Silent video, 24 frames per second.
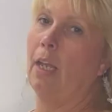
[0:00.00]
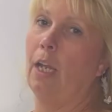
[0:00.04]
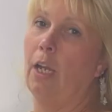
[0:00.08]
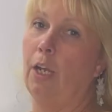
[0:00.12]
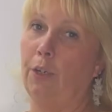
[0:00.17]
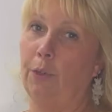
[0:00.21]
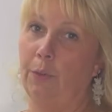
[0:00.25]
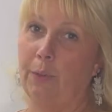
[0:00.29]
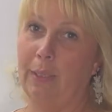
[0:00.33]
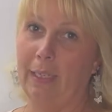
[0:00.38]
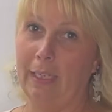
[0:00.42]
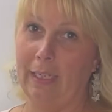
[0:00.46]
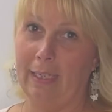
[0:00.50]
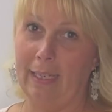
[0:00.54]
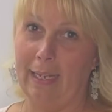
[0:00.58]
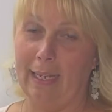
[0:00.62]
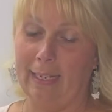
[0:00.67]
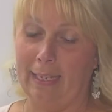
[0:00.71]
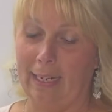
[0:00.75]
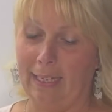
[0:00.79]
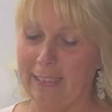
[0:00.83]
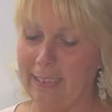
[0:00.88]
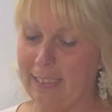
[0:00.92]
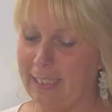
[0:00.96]
Okay, and
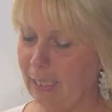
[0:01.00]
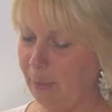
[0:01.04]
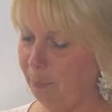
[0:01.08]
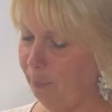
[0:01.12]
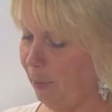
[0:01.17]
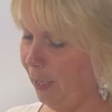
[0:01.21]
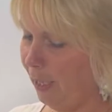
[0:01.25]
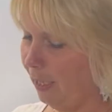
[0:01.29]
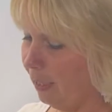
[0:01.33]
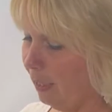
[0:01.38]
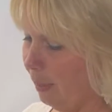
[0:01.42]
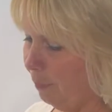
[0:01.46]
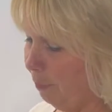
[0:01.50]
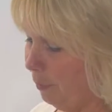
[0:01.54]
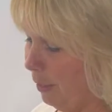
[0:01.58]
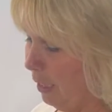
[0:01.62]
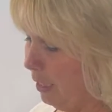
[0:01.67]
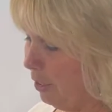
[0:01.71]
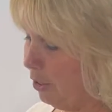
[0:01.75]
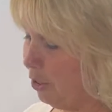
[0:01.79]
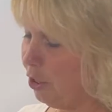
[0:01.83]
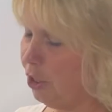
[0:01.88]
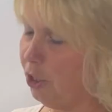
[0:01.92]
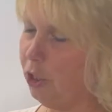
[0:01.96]
I did pick up
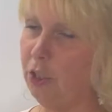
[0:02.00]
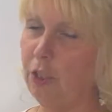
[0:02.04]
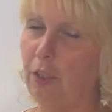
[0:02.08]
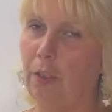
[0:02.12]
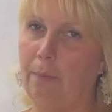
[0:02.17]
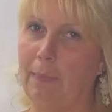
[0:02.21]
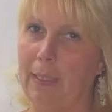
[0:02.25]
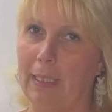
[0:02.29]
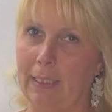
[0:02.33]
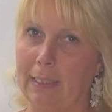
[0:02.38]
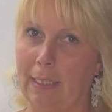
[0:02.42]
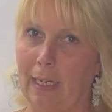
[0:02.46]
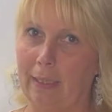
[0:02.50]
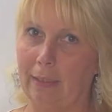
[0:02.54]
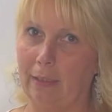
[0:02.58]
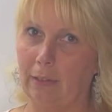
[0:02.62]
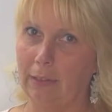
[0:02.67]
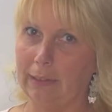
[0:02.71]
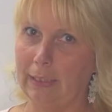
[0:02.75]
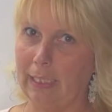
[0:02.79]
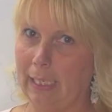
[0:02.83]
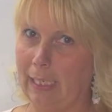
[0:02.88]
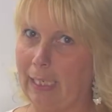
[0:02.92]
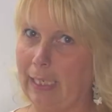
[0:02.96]
these 2
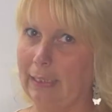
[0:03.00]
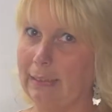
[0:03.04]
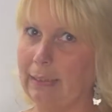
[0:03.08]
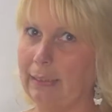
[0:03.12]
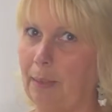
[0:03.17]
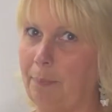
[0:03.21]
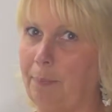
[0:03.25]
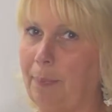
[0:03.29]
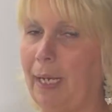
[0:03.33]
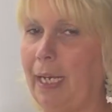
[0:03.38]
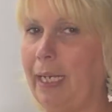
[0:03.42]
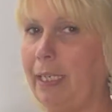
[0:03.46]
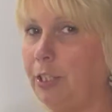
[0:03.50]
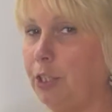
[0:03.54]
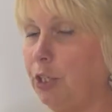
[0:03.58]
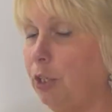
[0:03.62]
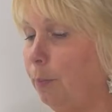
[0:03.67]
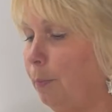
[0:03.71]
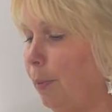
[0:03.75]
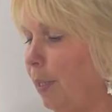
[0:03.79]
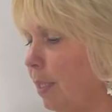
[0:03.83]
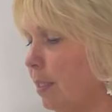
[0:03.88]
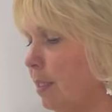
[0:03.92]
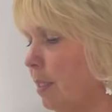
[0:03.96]
McDonald's hats. I paid
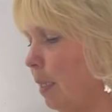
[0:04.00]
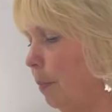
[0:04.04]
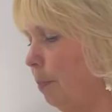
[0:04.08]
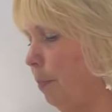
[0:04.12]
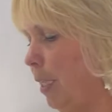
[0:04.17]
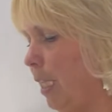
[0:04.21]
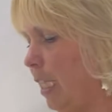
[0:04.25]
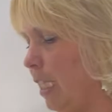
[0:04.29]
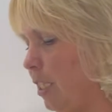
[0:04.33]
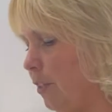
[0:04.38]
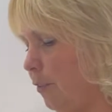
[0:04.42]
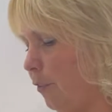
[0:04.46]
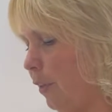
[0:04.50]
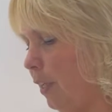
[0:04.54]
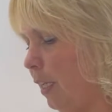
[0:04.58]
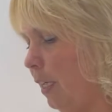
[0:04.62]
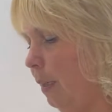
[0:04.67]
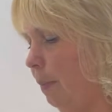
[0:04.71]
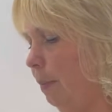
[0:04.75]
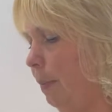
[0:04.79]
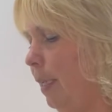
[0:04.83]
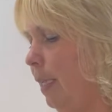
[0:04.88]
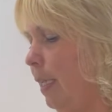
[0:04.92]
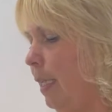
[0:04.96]
$2 a piece for them.